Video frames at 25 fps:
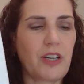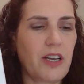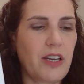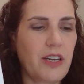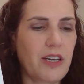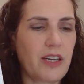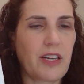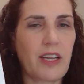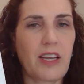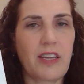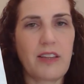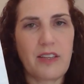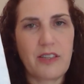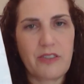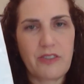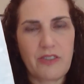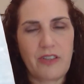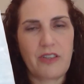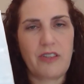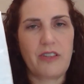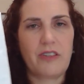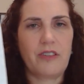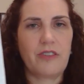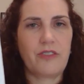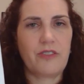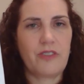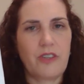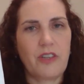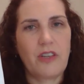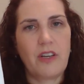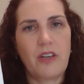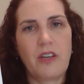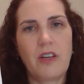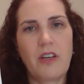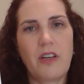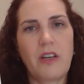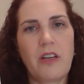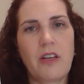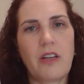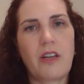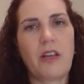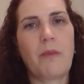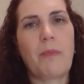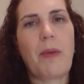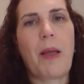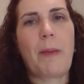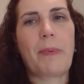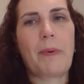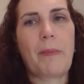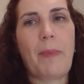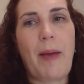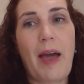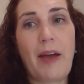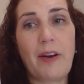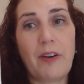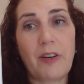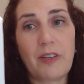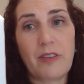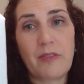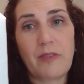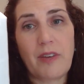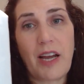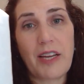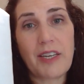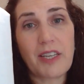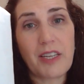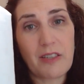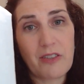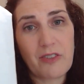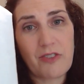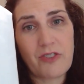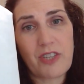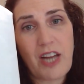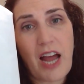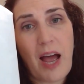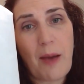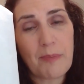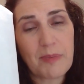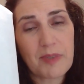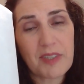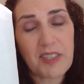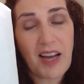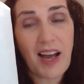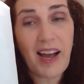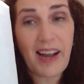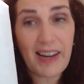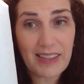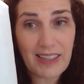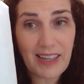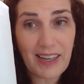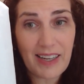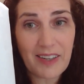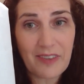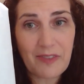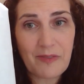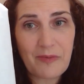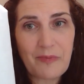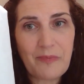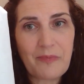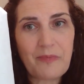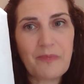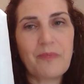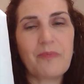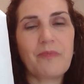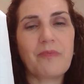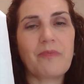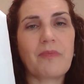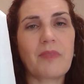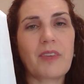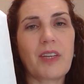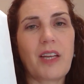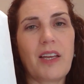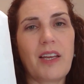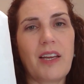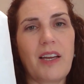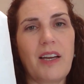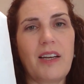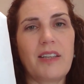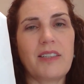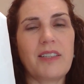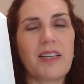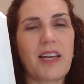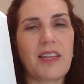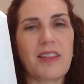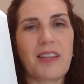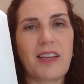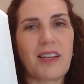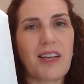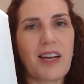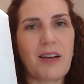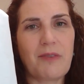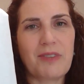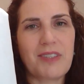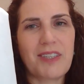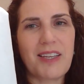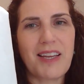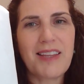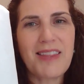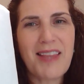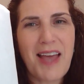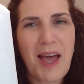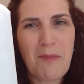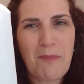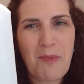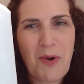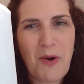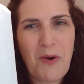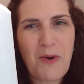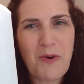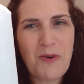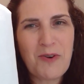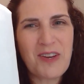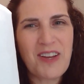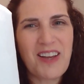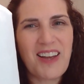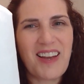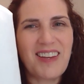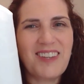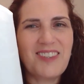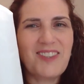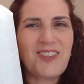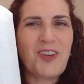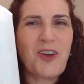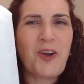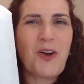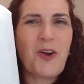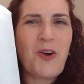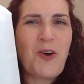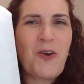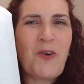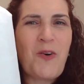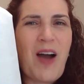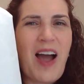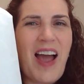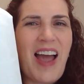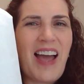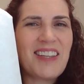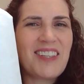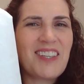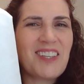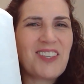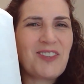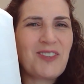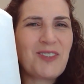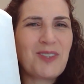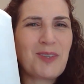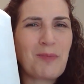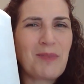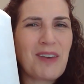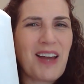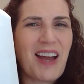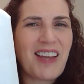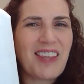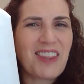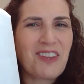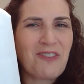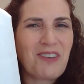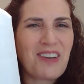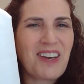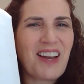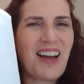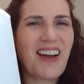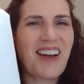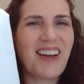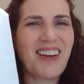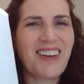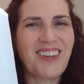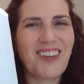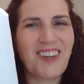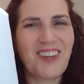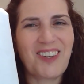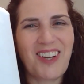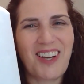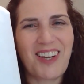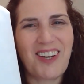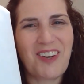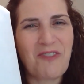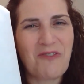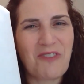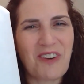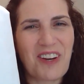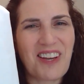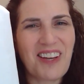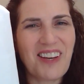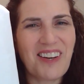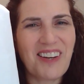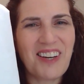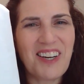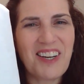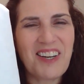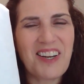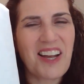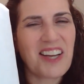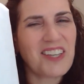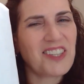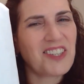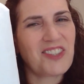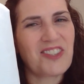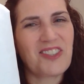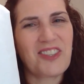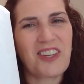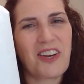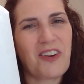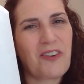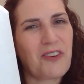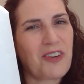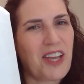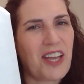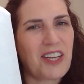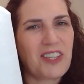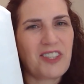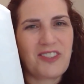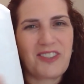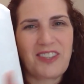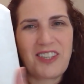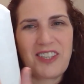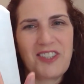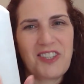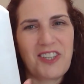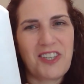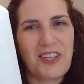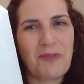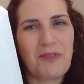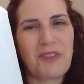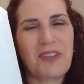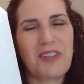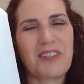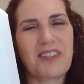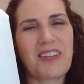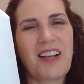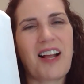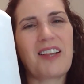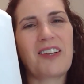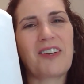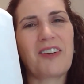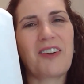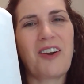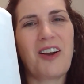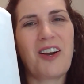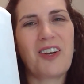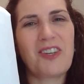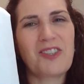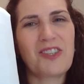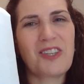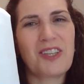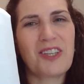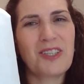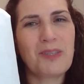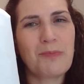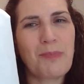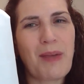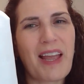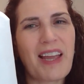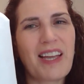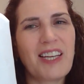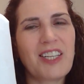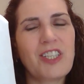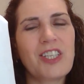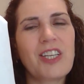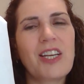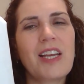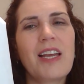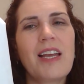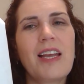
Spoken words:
And again, this is a paper pattern. I didn't stop to highlight. And I think I was in that mode, and so I had to do some 939 over here. I just said, okay, just continue with this color onto this page.